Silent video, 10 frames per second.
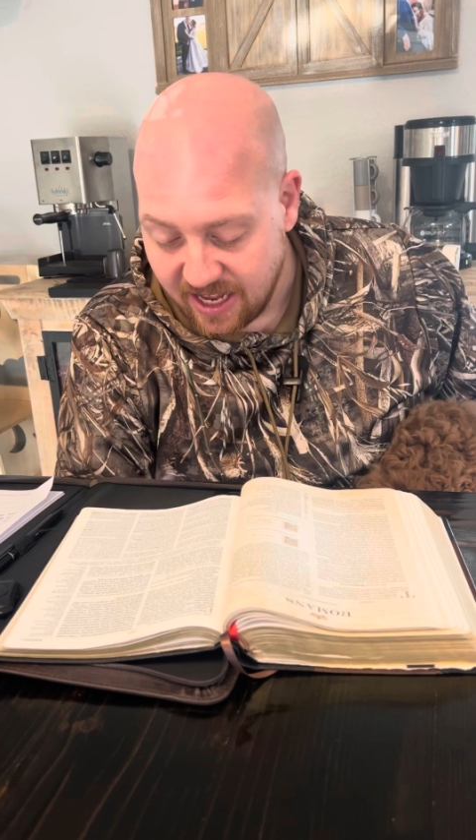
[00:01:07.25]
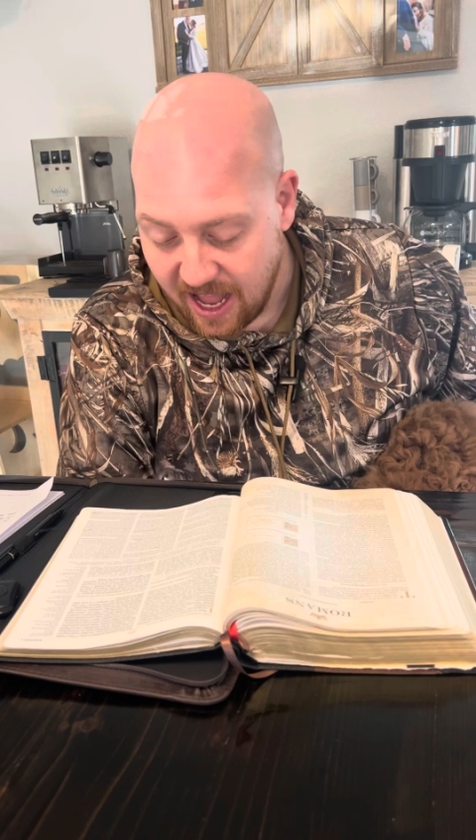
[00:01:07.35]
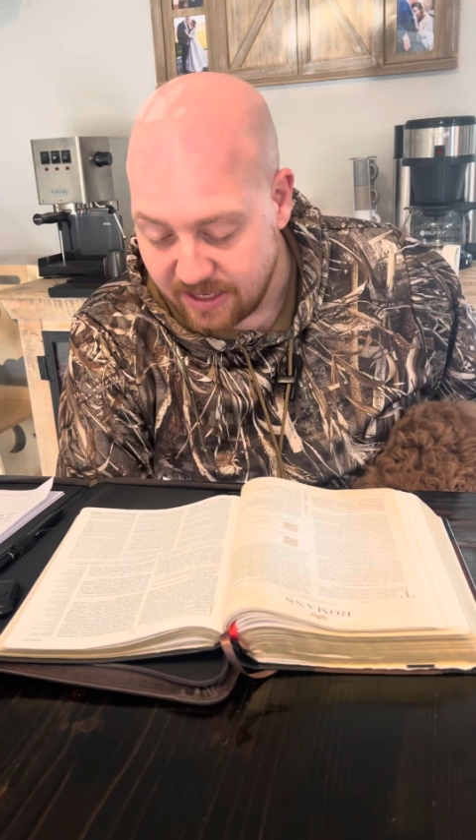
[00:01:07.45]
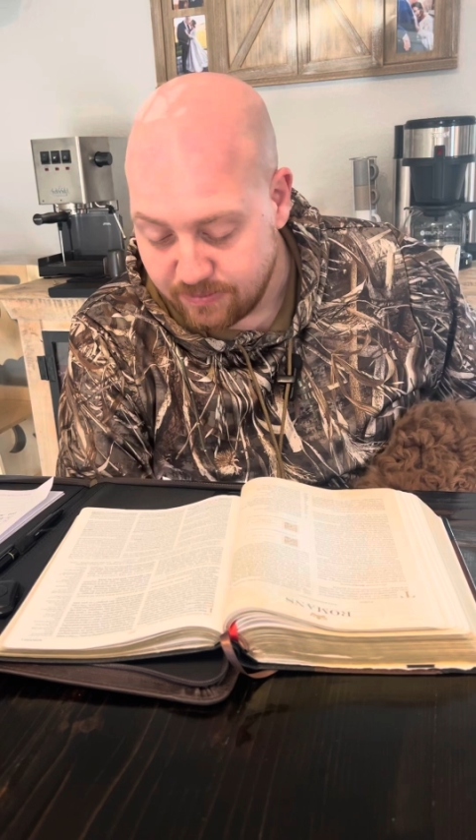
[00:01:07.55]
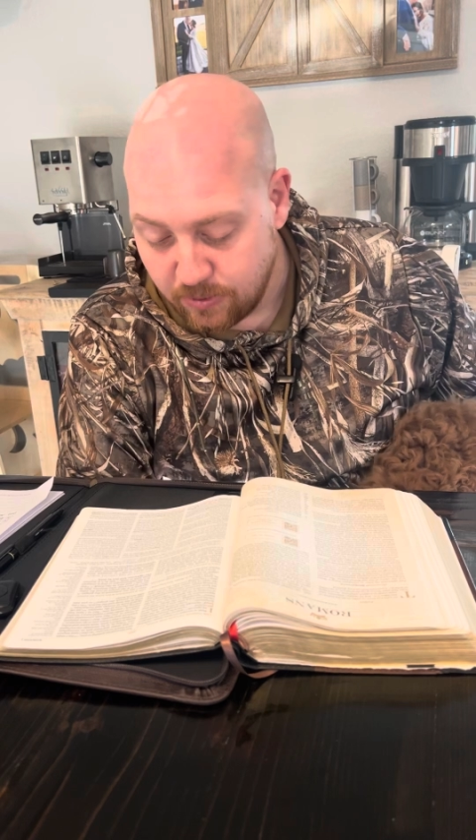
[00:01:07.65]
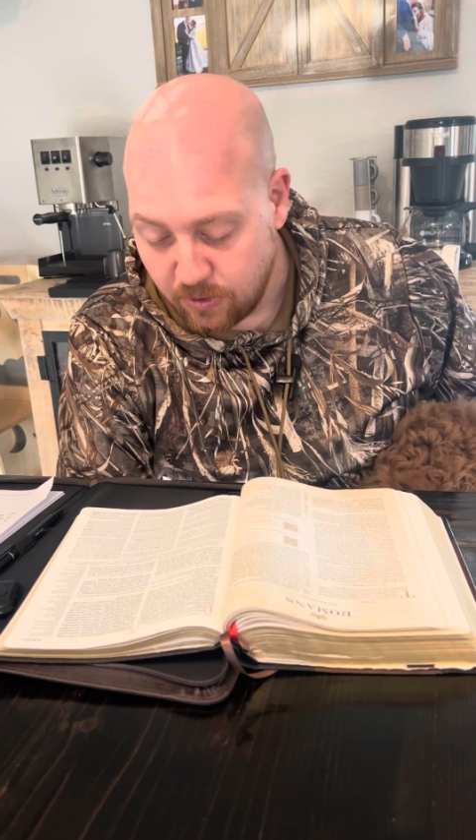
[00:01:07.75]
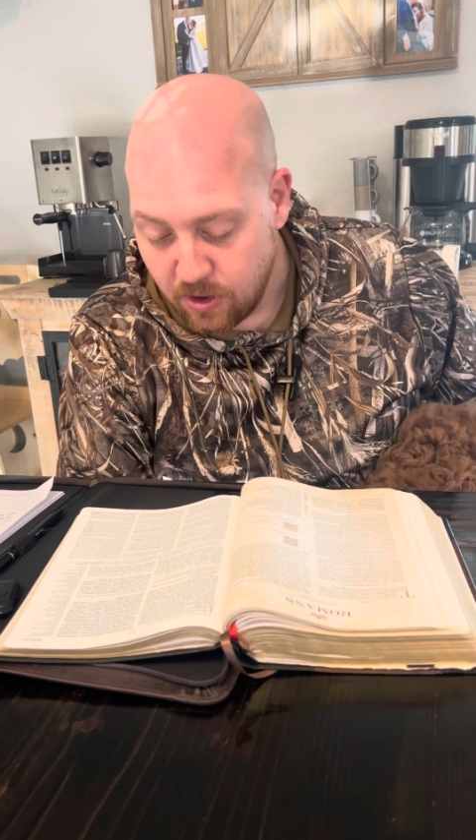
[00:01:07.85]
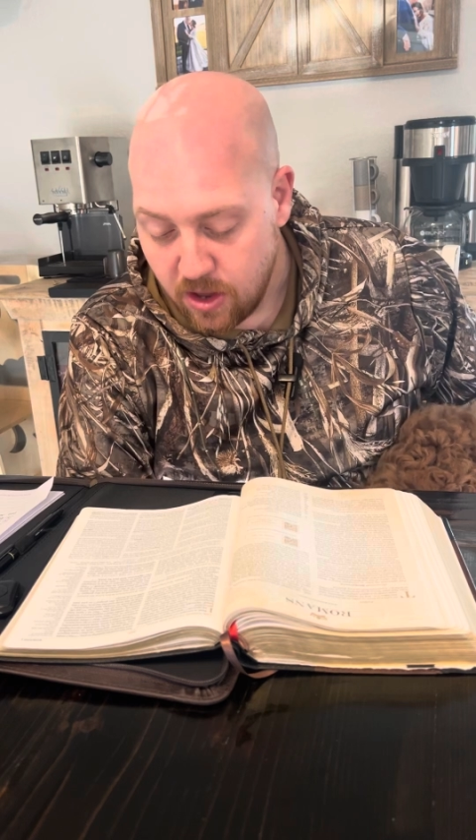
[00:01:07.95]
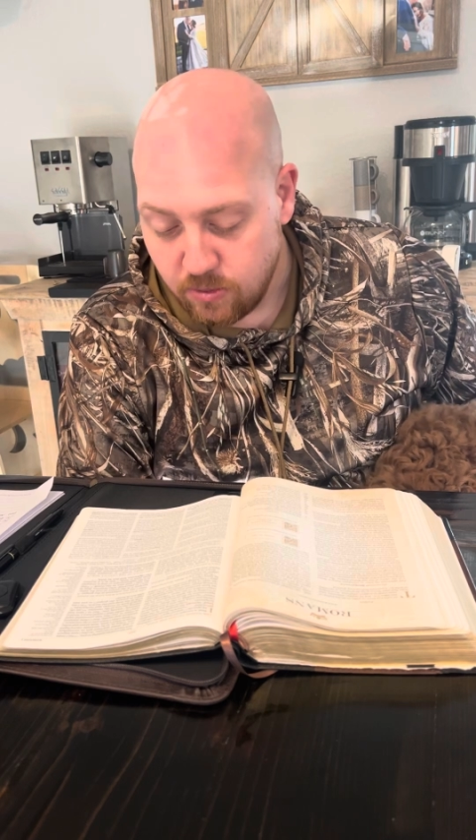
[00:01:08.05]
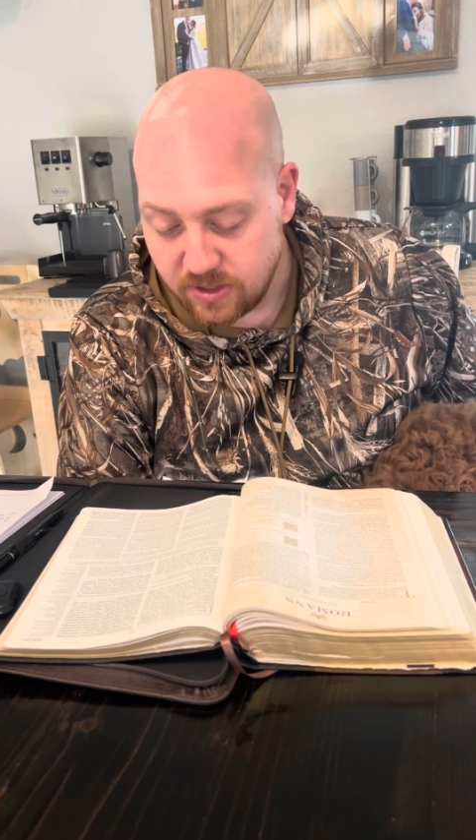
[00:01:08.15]
gospel
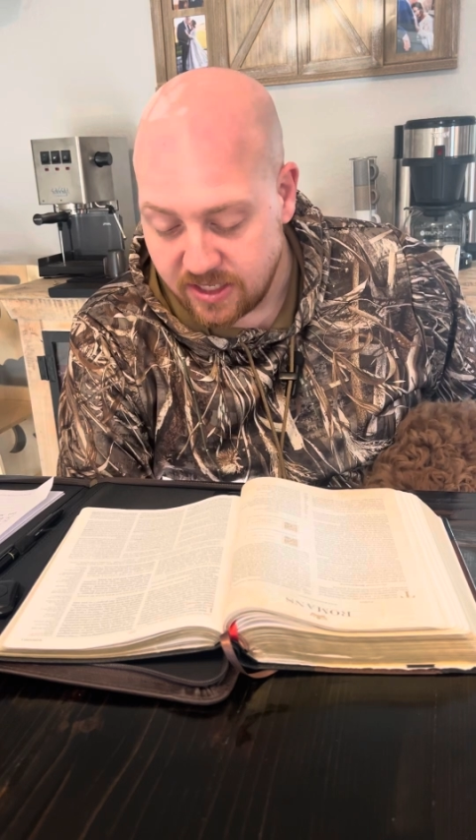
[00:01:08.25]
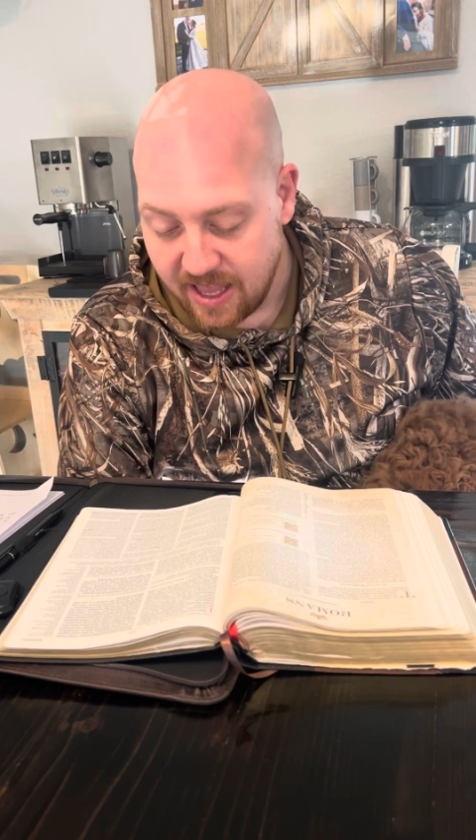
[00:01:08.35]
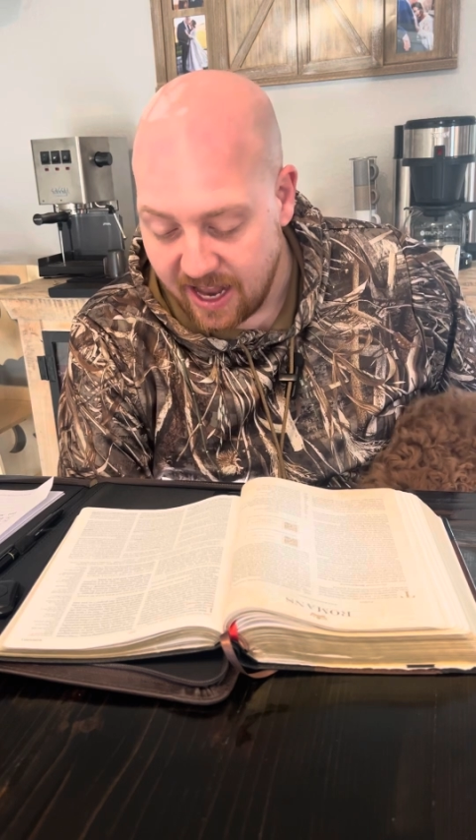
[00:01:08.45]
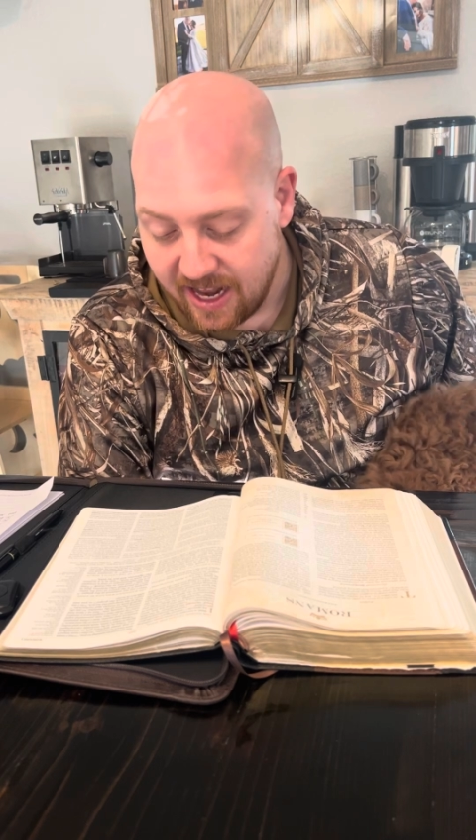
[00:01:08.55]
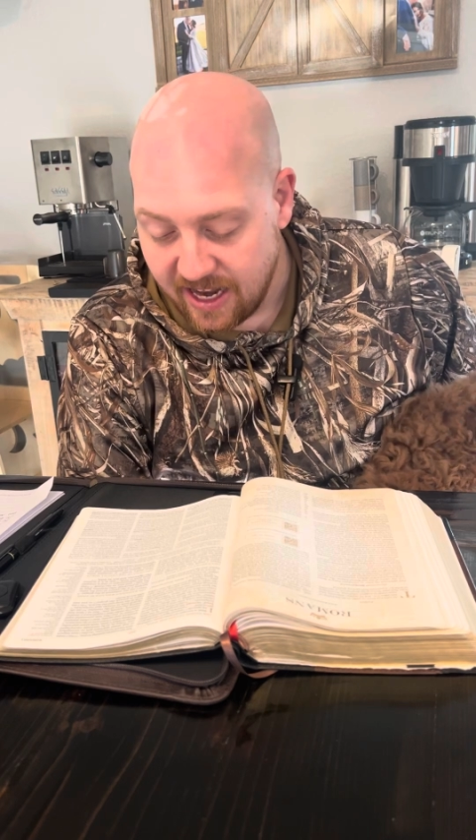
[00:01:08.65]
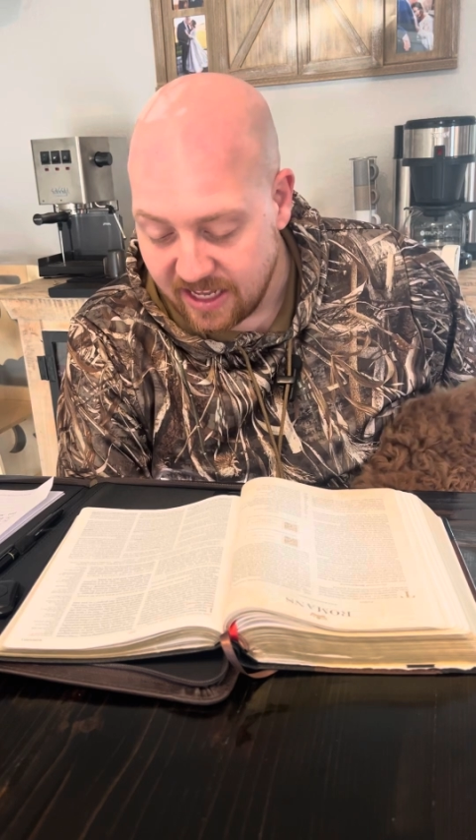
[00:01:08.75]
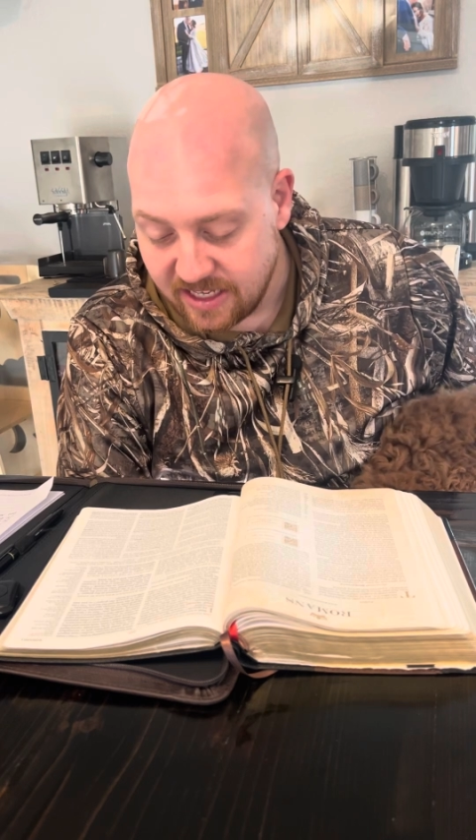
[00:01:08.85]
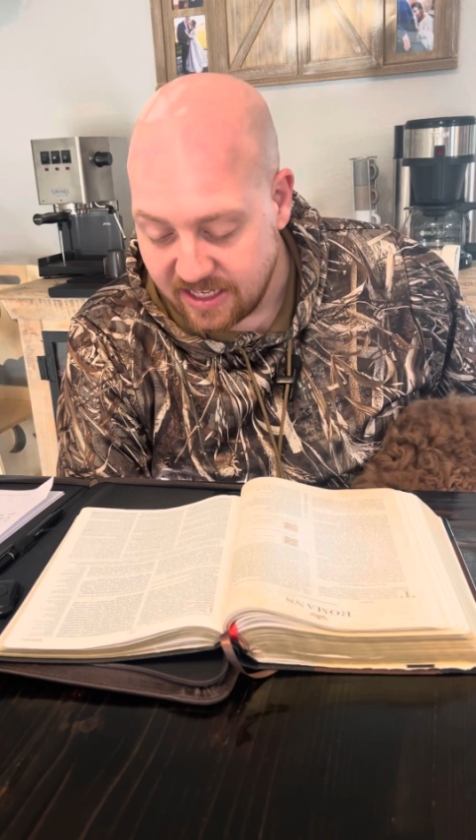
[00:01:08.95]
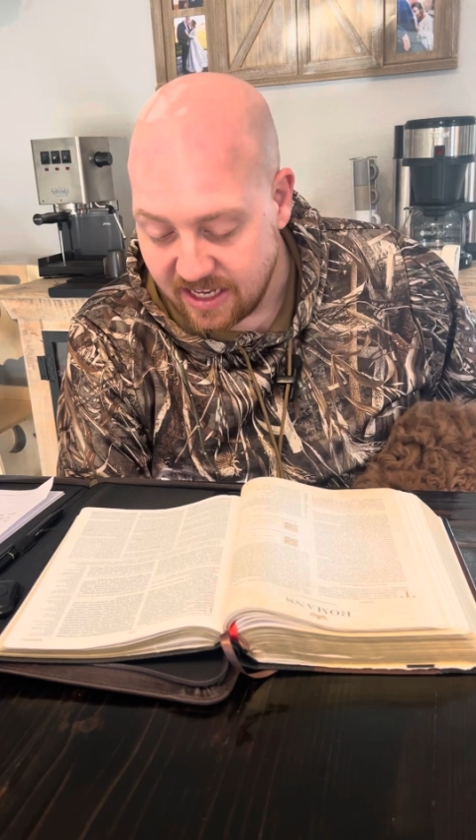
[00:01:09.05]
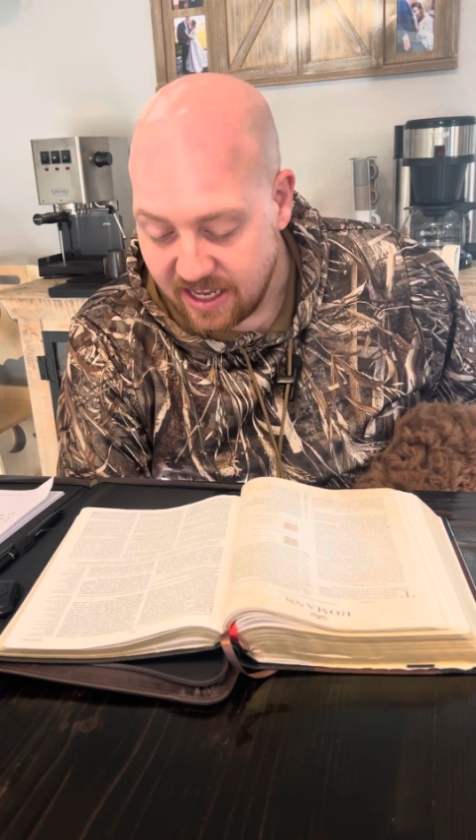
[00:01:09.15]
was that
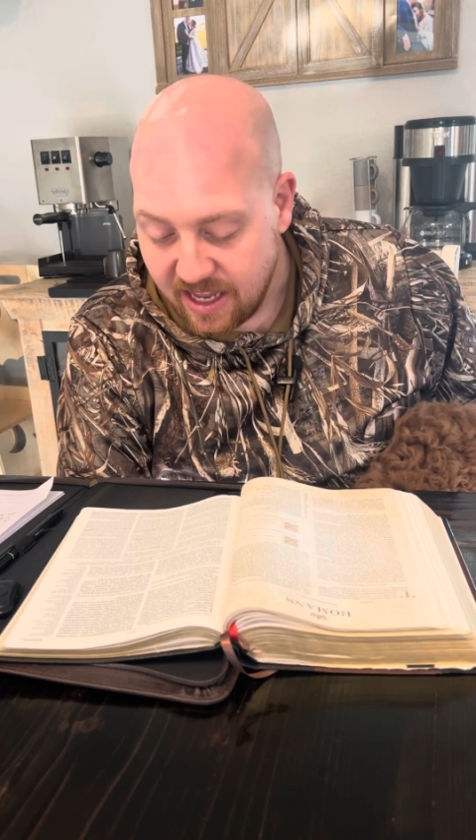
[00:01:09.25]
in